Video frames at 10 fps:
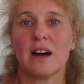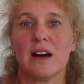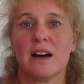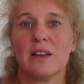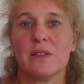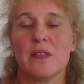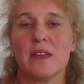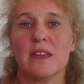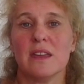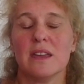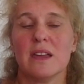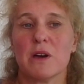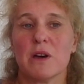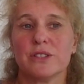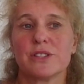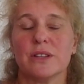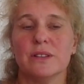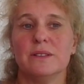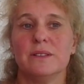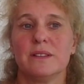the
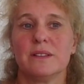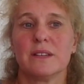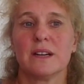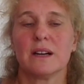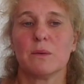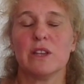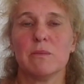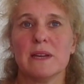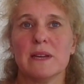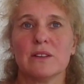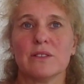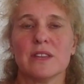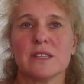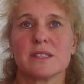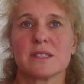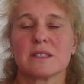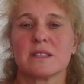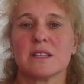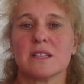emotion when you've been on this